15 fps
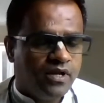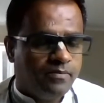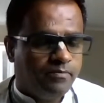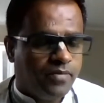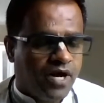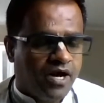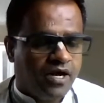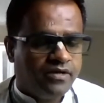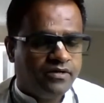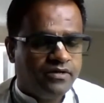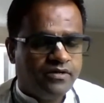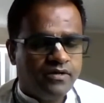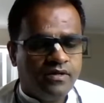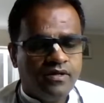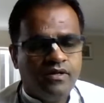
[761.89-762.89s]
but
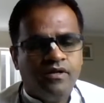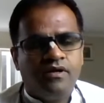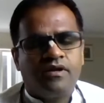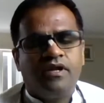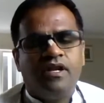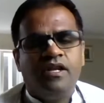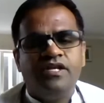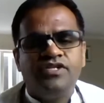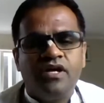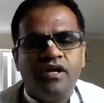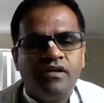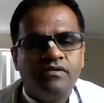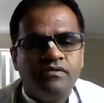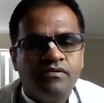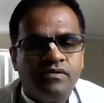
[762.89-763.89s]
religion,